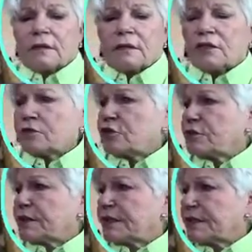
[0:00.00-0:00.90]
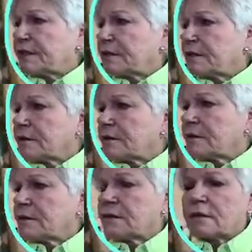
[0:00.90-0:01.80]
Don't you think?
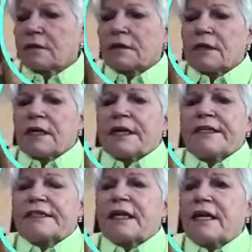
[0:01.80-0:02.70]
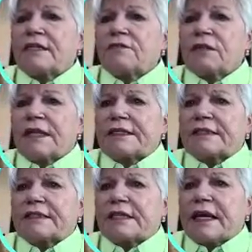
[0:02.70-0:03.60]
It's kind of like
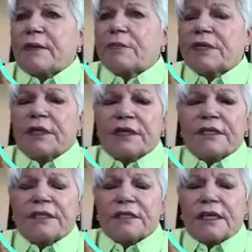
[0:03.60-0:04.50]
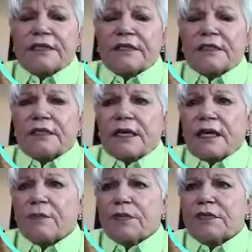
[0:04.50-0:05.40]
stamping. It is like a
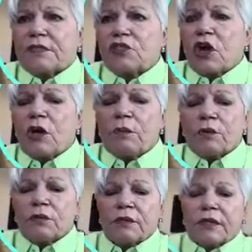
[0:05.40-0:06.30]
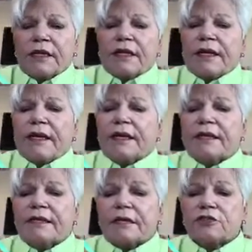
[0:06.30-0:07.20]
stamp. It's a dauber,
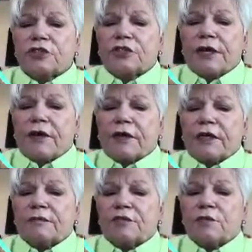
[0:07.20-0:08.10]
and I'll show you how it comes